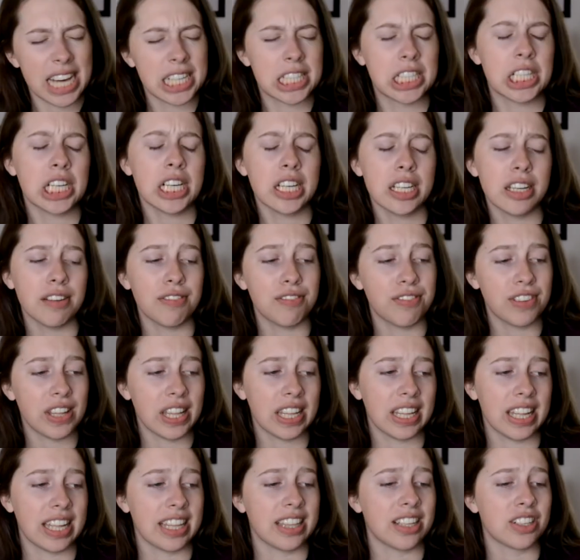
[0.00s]
a good
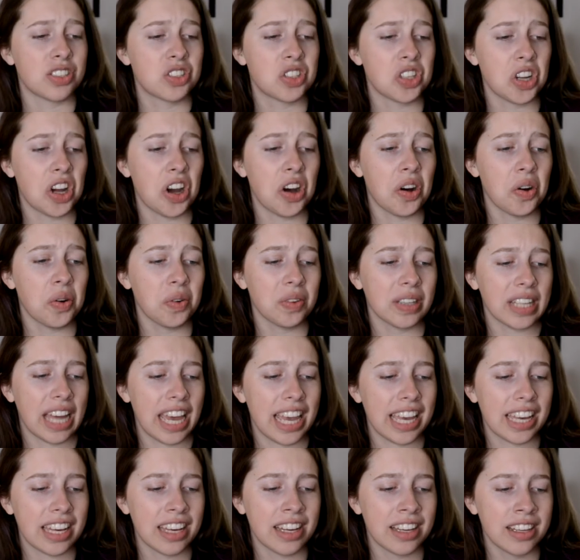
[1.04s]
feeling. There's no
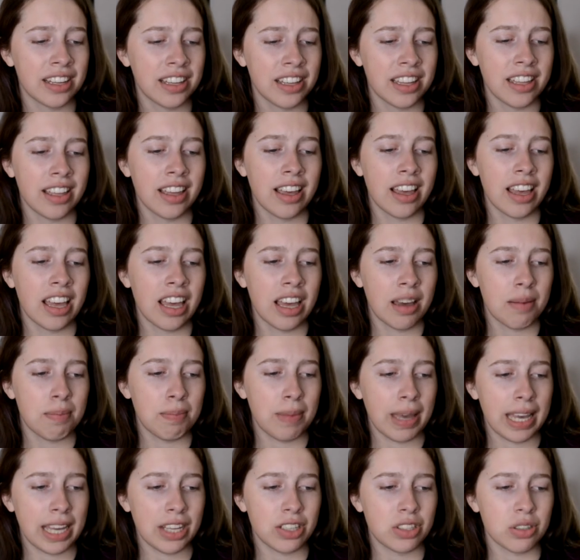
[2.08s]
like
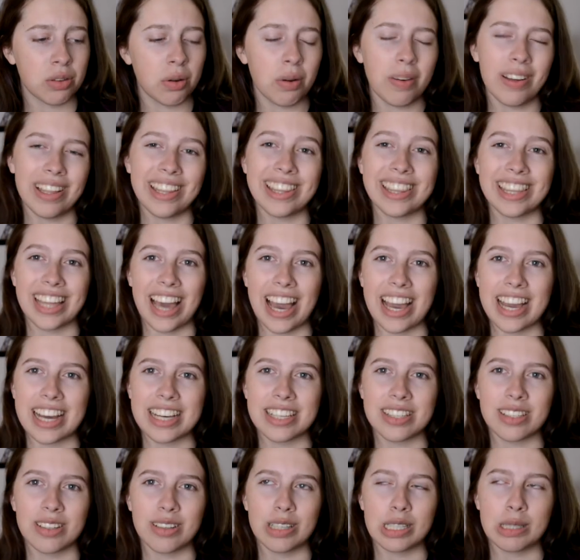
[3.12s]
major, well I
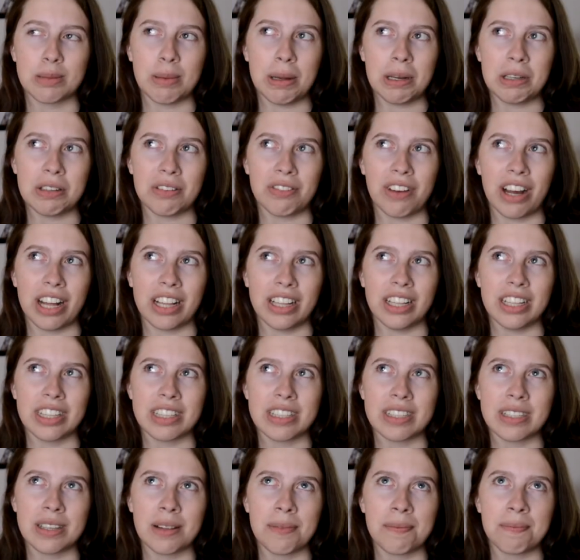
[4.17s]
guess there is major
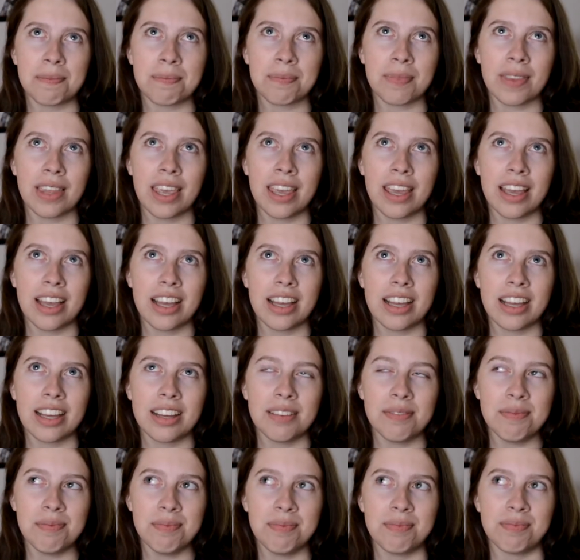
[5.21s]
violence.
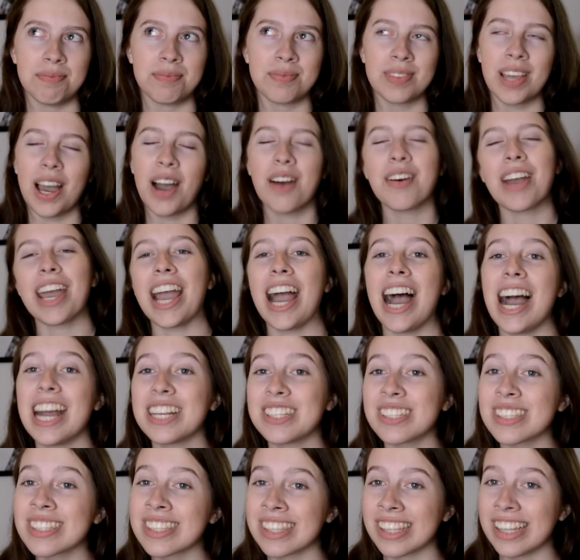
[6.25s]
Hmm, Okay, I
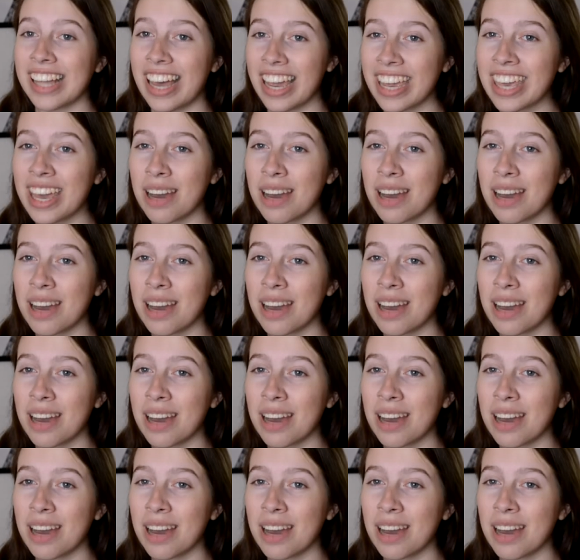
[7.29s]
just like